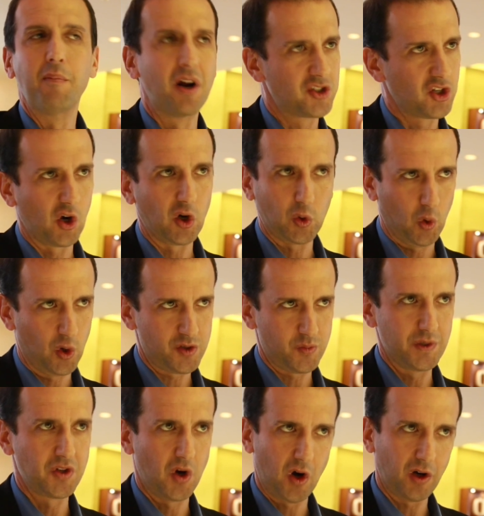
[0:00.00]
much in our course,
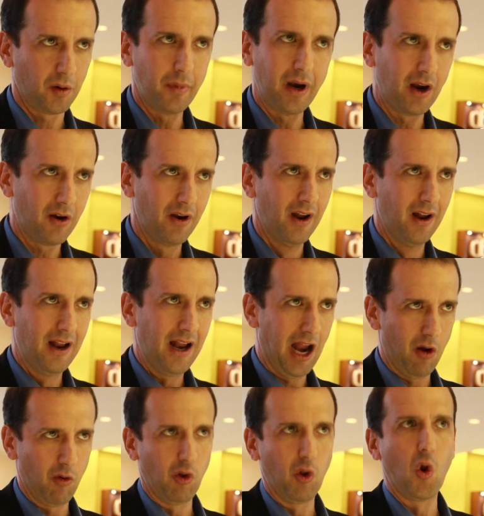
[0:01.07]
we talk about
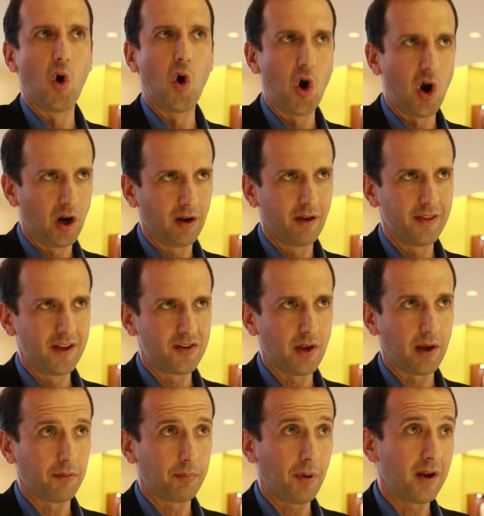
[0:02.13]
how long these
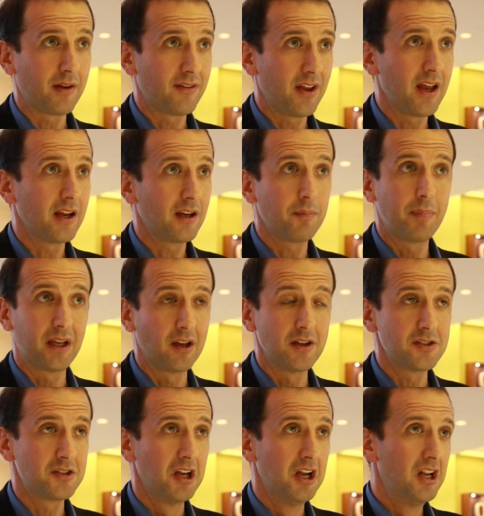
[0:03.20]
things take,
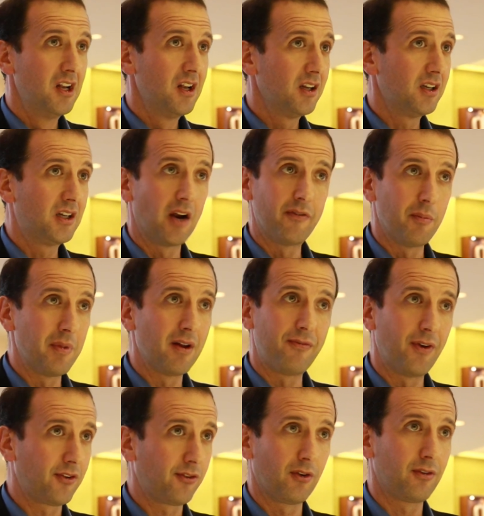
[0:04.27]
because government
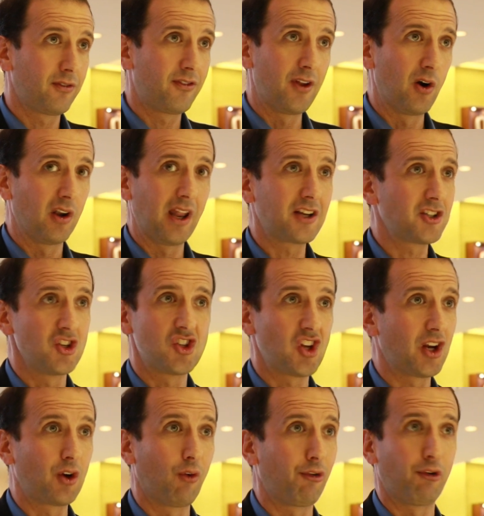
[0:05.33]
officials, their election
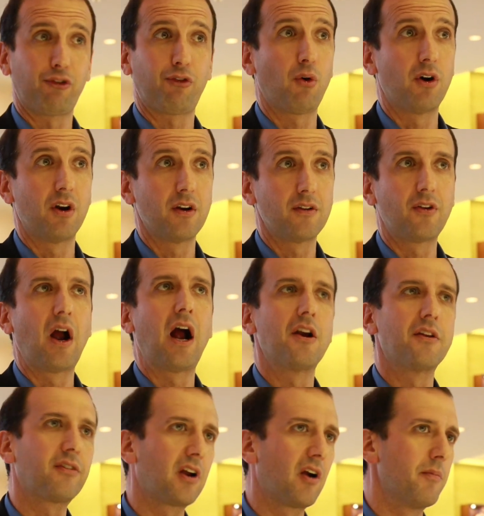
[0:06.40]
cycles are short. So how
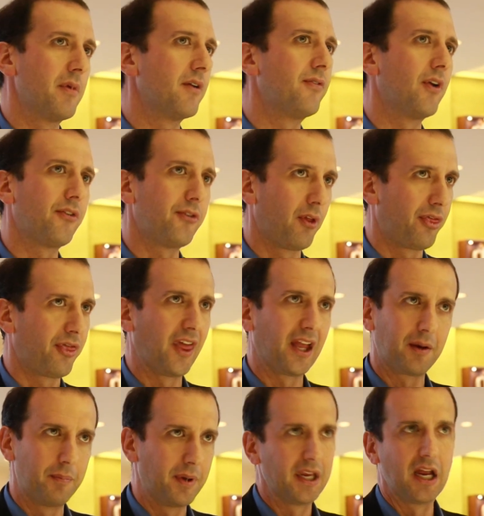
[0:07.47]
does a government official
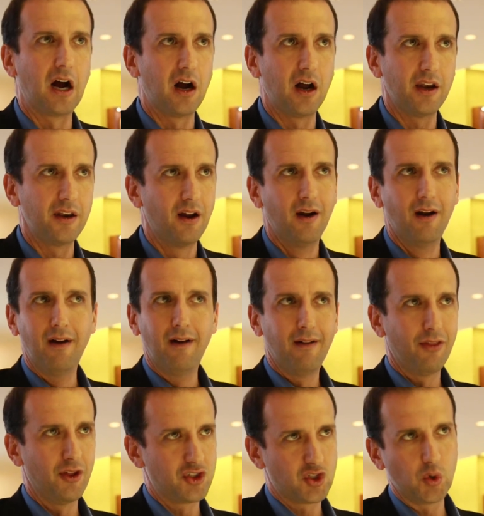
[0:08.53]
think beyond
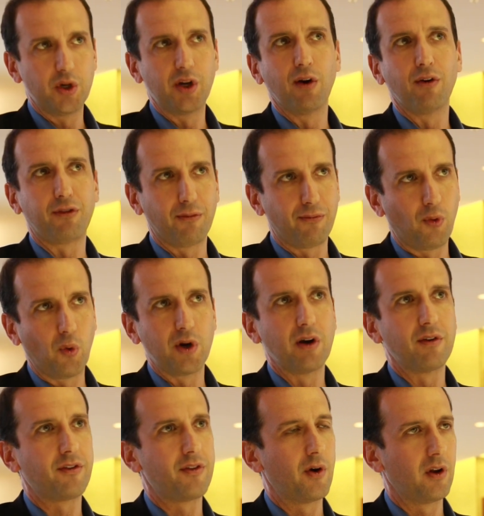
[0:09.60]
the 2 years or 4
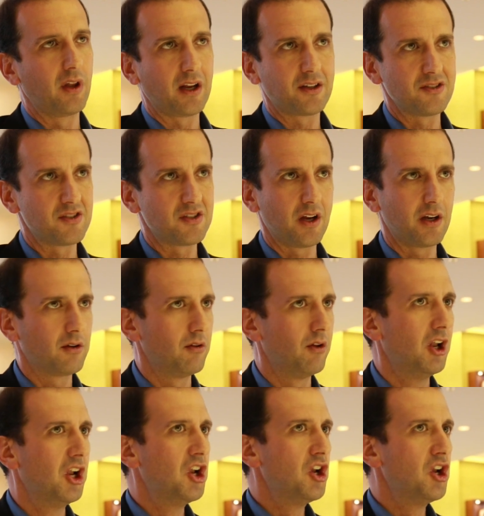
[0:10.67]
years of their election cycle?